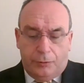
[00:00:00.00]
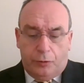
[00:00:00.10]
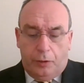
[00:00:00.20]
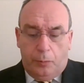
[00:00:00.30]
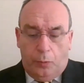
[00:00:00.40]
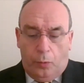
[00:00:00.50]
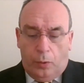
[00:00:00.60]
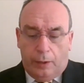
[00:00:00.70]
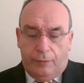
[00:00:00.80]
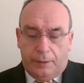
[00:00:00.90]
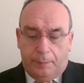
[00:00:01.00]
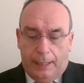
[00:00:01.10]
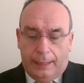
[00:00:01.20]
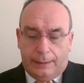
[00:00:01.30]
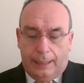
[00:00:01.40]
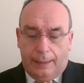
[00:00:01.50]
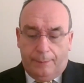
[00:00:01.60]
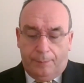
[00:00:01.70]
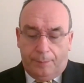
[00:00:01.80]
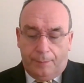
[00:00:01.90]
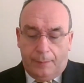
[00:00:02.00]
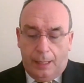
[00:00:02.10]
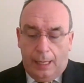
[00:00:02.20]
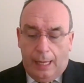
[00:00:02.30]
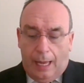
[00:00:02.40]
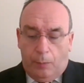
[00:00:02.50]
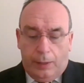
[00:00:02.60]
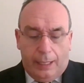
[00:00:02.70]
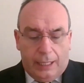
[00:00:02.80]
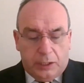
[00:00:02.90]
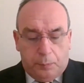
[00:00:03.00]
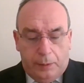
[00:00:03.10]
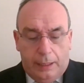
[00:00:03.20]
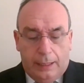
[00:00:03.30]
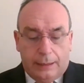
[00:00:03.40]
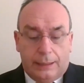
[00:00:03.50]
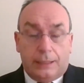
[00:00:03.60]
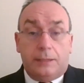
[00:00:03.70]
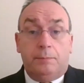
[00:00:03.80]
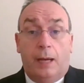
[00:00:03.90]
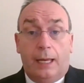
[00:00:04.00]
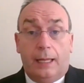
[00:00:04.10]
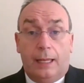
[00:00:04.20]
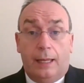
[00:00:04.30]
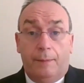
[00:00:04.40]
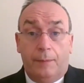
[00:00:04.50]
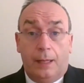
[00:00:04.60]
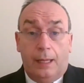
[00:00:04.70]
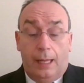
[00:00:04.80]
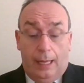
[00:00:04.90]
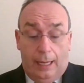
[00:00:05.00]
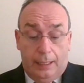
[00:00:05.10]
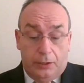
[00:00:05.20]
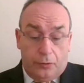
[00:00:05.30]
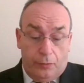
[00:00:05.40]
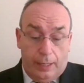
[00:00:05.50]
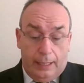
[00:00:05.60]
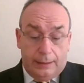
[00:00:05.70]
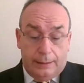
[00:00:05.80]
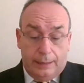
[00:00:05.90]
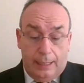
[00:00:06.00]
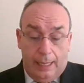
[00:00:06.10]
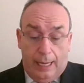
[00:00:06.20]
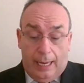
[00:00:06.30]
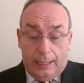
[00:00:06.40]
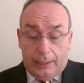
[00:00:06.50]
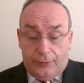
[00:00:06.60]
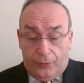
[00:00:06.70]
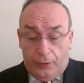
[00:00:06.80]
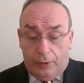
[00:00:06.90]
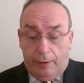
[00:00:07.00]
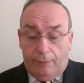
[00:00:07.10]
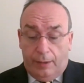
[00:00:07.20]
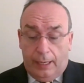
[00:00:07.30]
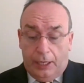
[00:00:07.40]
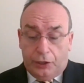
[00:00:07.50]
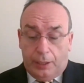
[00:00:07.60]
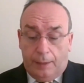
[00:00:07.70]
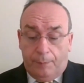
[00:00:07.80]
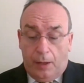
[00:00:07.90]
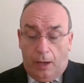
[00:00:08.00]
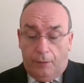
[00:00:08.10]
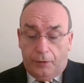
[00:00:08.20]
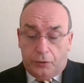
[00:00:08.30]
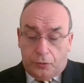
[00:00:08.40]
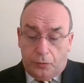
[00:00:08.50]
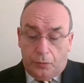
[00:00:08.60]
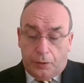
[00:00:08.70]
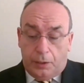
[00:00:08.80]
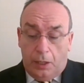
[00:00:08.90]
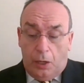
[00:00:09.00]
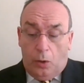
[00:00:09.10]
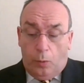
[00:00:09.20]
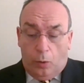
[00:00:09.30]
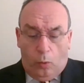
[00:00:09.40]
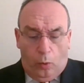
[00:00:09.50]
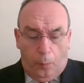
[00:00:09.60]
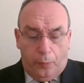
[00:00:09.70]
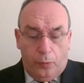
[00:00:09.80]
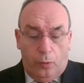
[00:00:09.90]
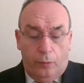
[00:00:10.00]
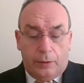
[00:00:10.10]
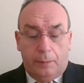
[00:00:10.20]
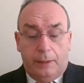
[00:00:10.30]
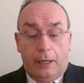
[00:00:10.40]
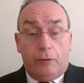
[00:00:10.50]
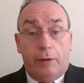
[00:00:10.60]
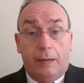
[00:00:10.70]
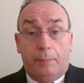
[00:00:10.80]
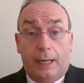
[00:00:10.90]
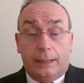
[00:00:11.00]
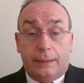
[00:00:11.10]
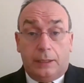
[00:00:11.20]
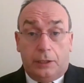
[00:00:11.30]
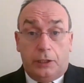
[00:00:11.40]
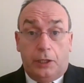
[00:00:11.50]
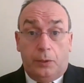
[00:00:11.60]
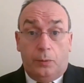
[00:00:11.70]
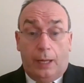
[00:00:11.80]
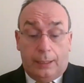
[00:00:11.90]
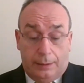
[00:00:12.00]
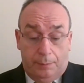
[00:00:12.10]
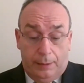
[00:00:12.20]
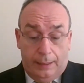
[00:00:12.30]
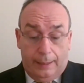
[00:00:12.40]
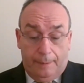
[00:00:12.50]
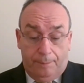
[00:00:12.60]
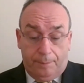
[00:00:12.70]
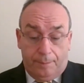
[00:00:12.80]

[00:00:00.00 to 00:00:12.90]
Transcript: comes the reward of his blessing. And we can experience his smile and his grace and his further revelation of his truth. Will all prove to be a great blessing to you and to me.